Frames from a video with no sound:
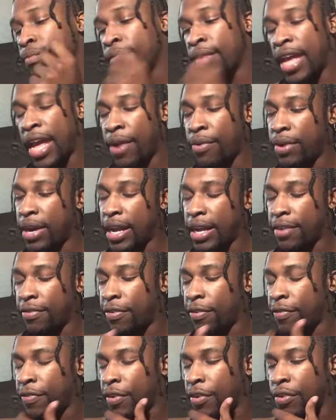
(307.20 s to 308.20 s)
anyone that can
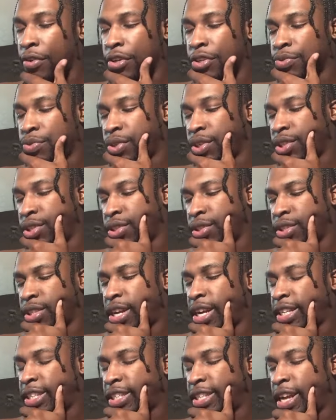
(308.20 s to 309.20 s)
fulfill this one. So it's
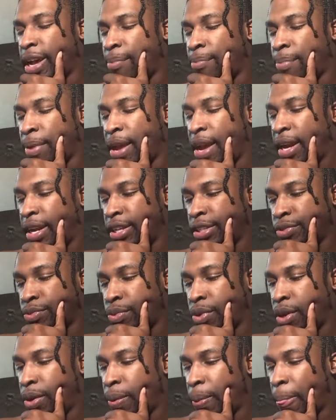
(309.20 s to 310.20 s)
actually not bad as
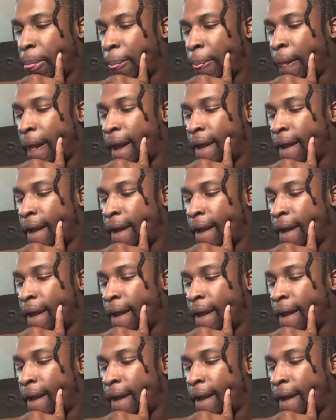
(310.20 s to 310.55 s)
well. Now